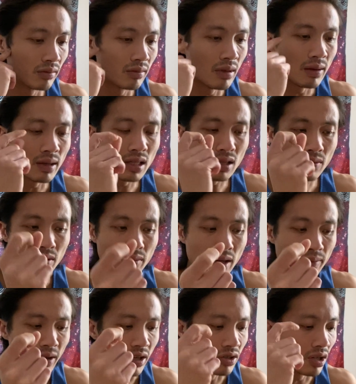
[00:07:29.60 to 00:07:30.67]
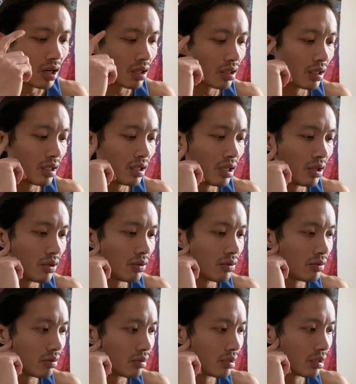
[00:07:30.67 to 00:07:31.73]
Maybe someone might be juggling
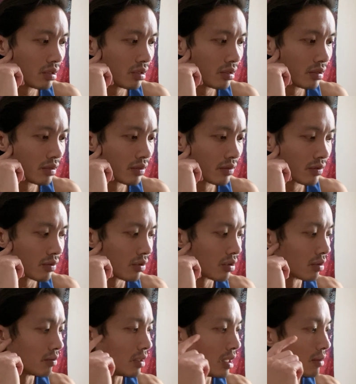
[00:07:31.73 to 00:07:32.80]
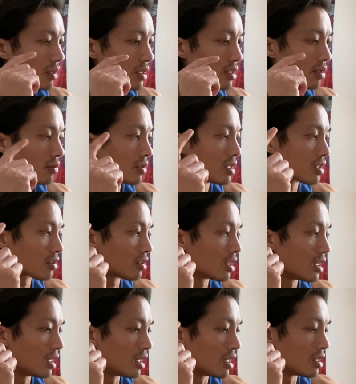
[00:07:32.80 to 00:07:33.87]
you. Or maybe someone's
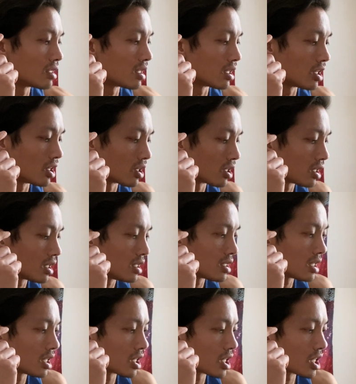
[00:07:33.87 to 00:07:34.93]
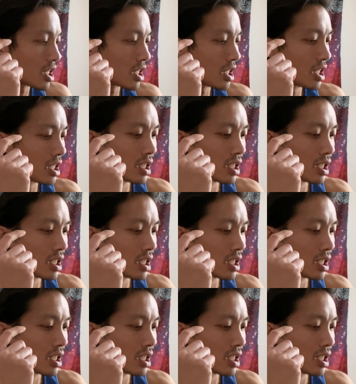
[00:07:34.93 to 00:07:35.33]
creating insecurities here